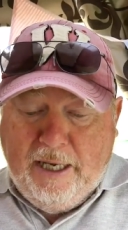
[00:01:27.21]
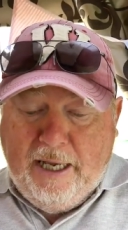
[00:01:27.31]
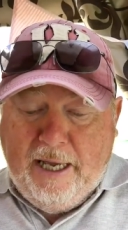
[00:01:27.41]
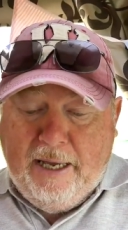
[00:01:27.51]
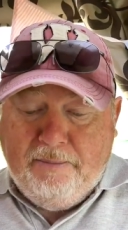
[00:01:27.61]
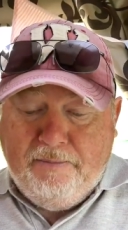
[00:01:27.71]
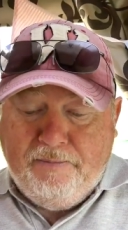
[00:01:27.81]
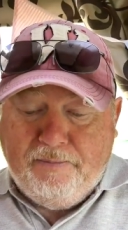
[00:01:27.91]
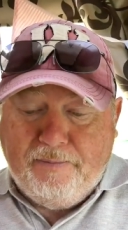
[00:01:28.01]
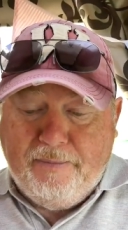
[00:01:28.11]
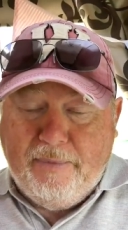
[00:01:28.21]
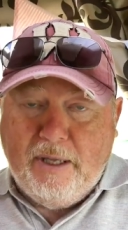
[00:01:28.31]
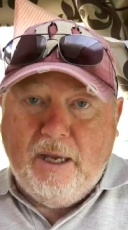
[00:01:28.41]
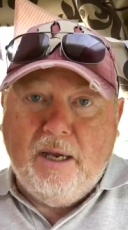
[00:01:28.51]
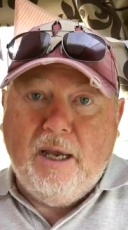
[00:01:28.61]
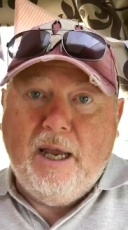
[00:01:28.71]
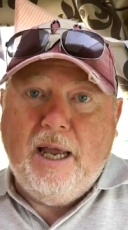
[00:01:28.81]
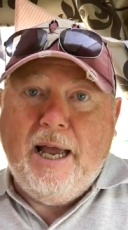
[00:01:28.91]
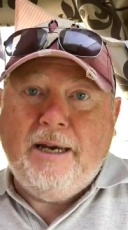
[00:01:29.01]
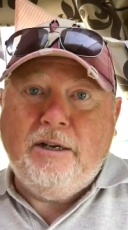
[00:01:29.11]
um,
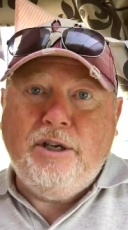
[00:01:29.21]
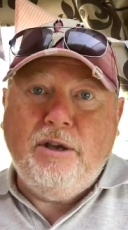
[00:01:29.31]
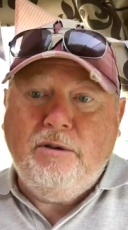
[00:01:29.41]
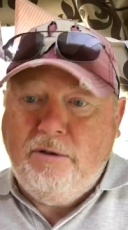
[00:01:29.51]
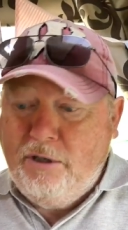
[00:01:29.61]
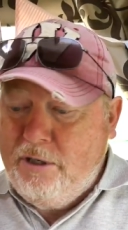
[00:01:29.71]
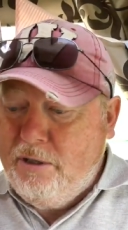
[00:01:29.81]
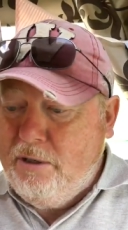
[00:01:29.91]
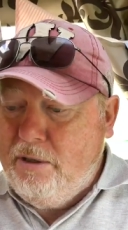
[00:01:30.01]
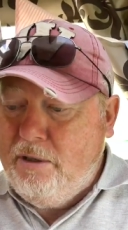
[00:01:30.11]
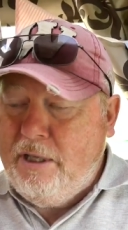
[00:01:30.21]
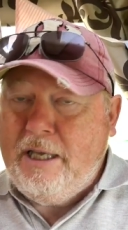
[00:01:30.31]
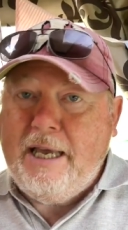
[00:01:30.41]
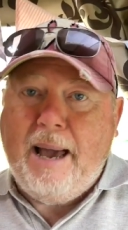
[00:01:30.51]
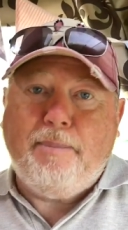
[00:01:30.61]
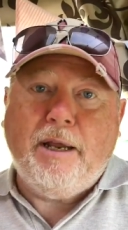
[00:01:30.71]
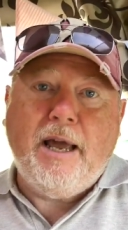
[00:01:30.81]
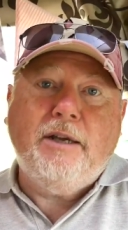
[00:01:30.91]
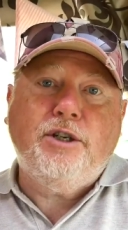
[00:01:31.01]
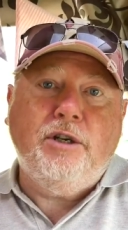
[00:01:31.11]
and I use the
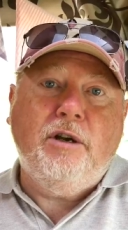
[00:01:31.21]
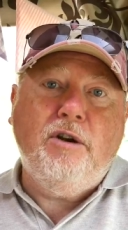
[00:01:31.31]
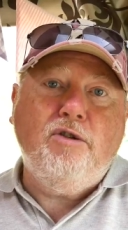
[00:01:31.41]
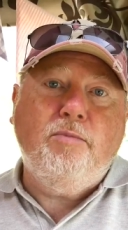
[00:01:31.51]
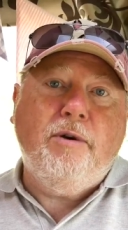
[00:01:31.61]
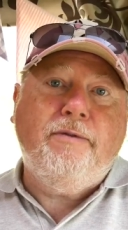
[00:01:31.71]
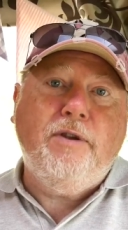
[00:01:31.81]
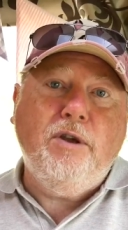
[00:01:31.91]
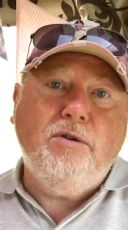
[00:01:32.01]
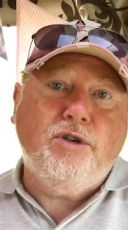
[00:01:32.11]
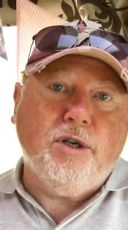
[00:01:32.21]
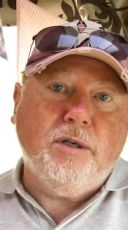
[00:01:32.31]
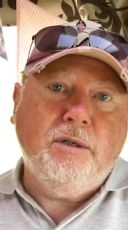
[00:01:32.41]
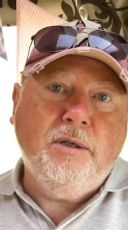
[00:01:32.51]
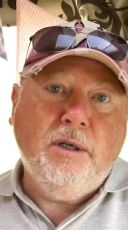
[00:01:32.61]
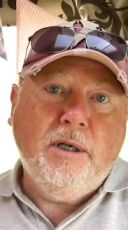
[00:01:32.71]
application LumaFusion